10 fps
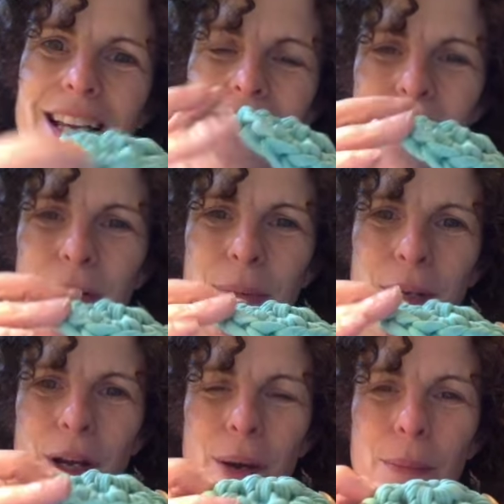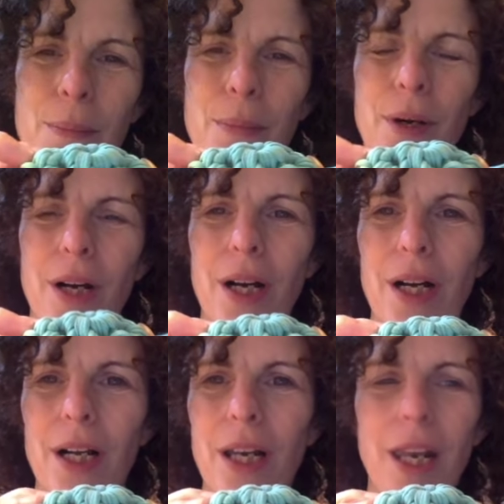and it will become
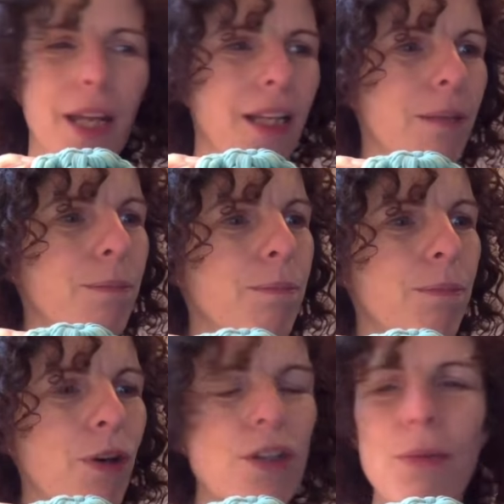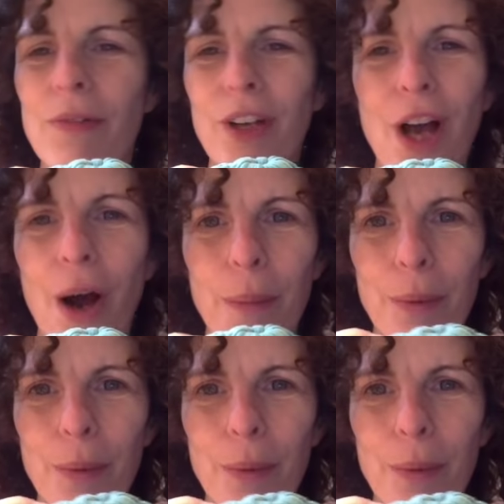like the bottom of a cup.